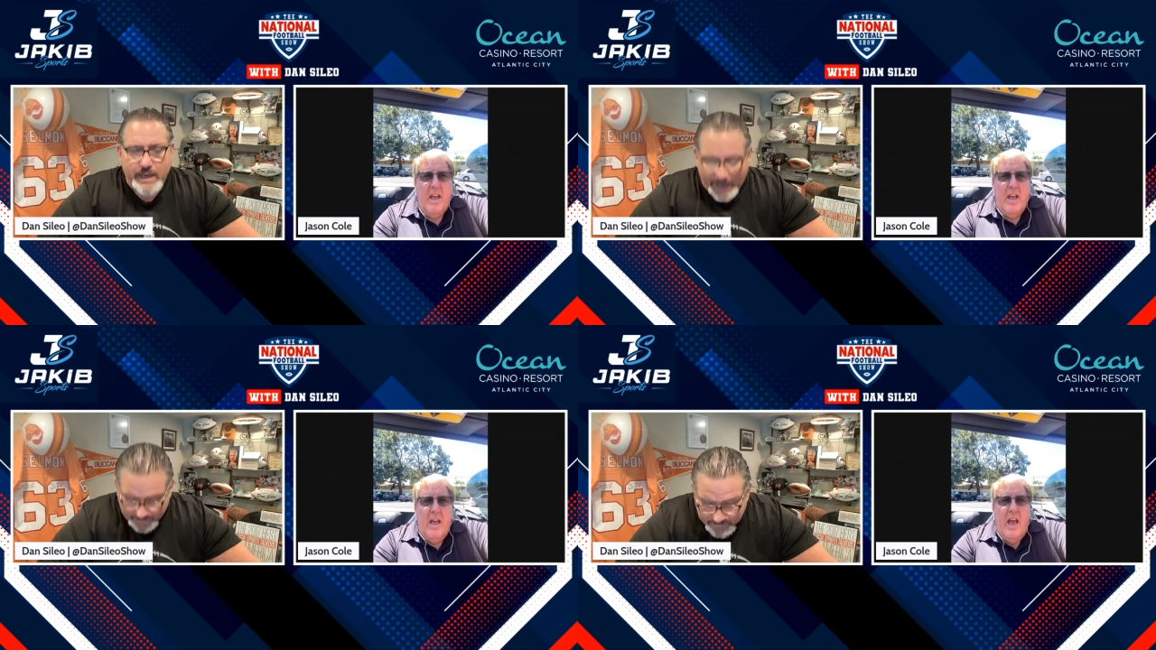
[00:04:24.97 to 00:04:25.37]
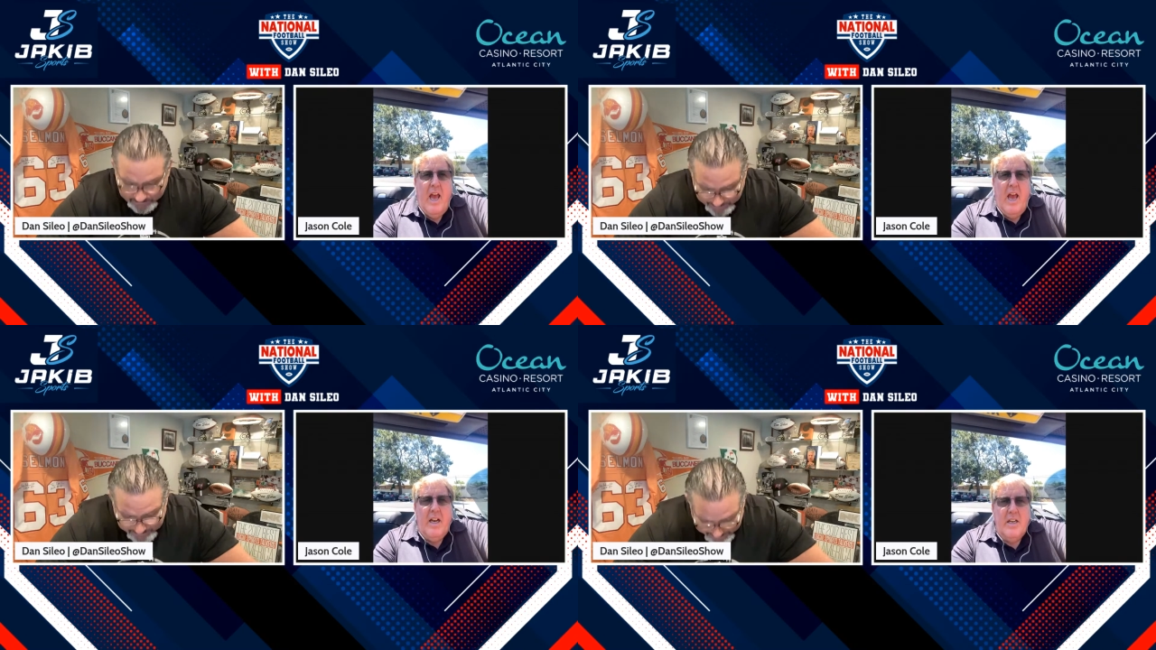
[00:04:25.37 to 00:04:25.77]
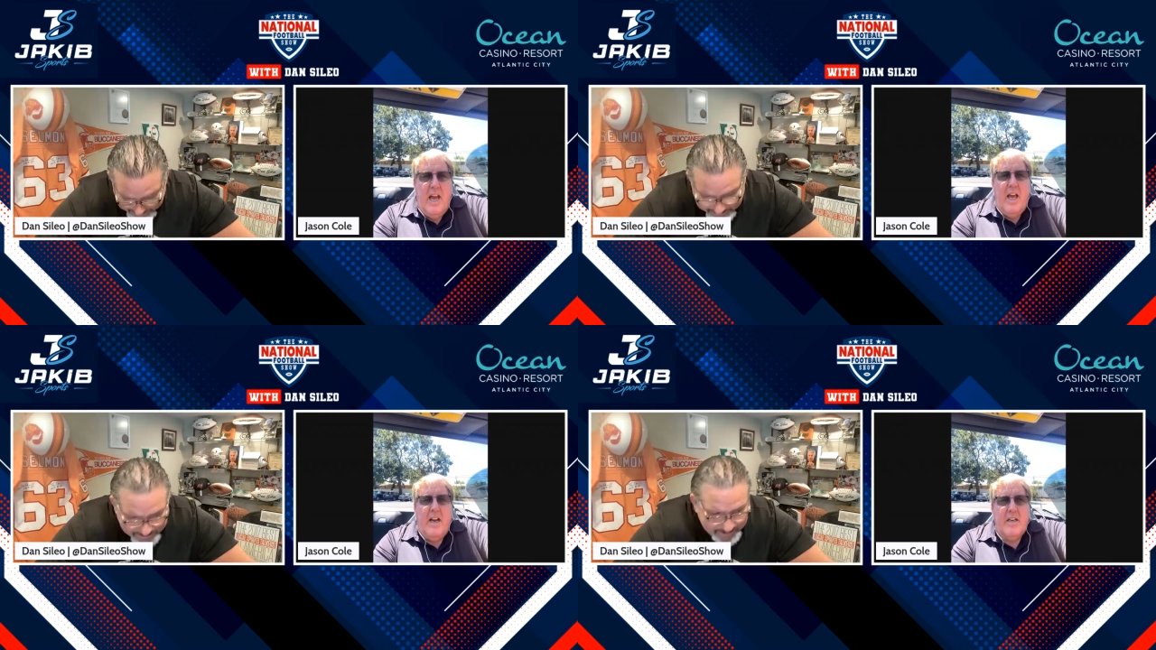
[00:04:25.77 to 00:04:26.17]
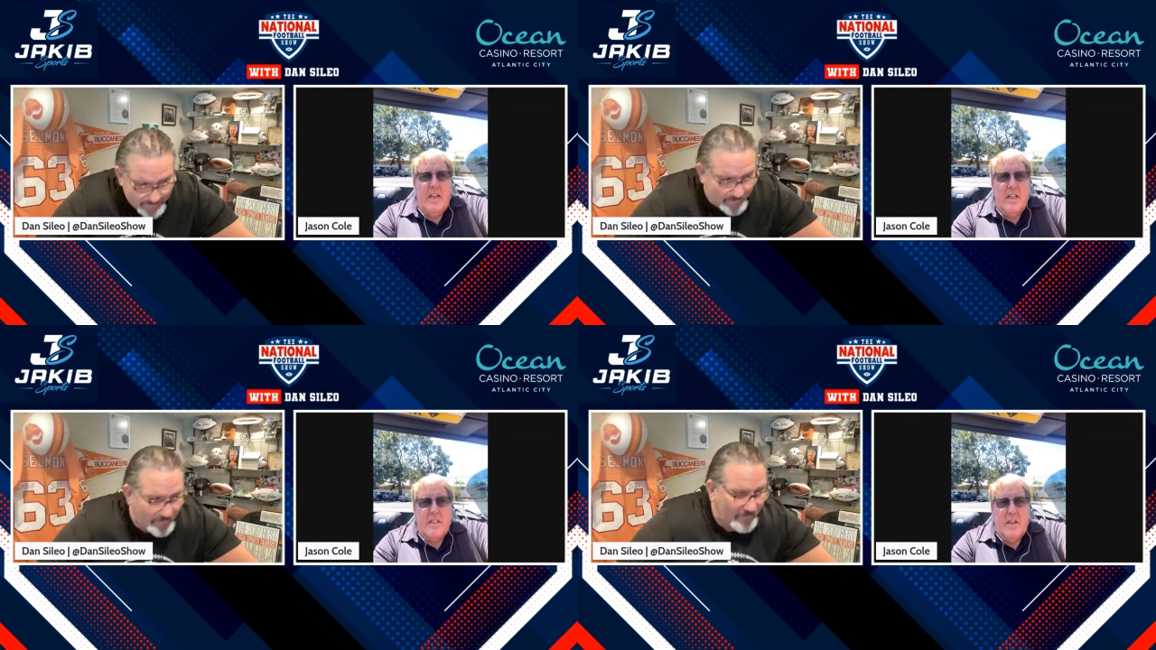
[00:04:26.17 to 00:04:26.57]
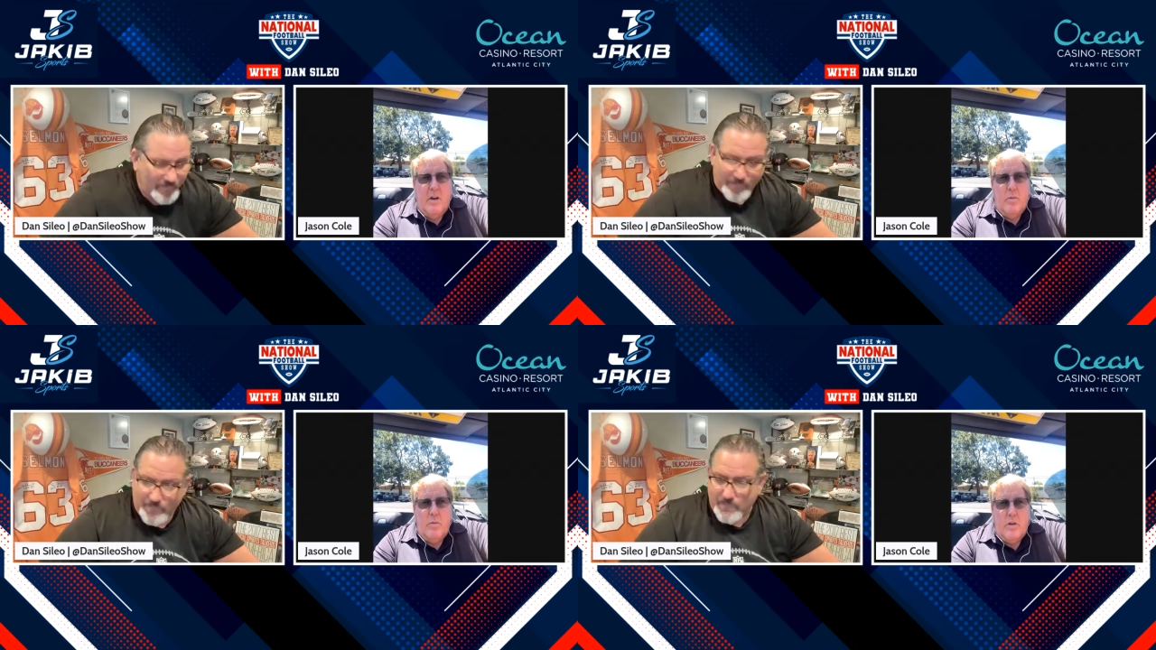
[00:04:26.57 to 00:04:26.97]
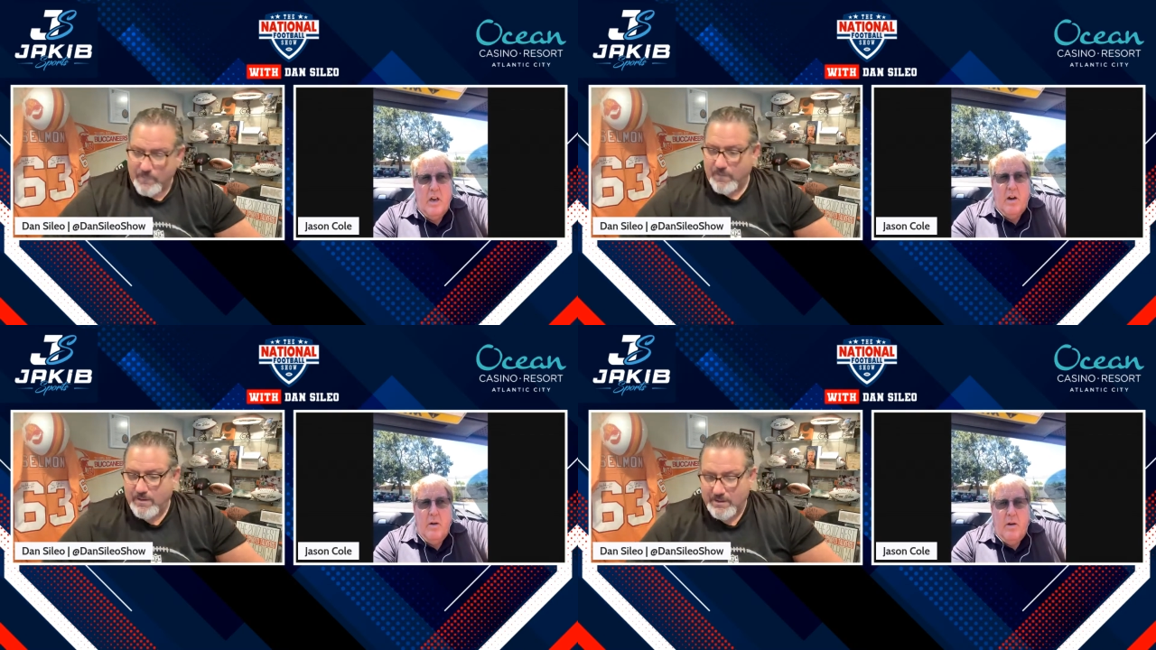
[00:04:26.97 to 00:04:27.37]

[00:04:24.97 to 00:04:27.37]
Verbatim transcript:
Speaker 1: Yeah. And and and so, you know,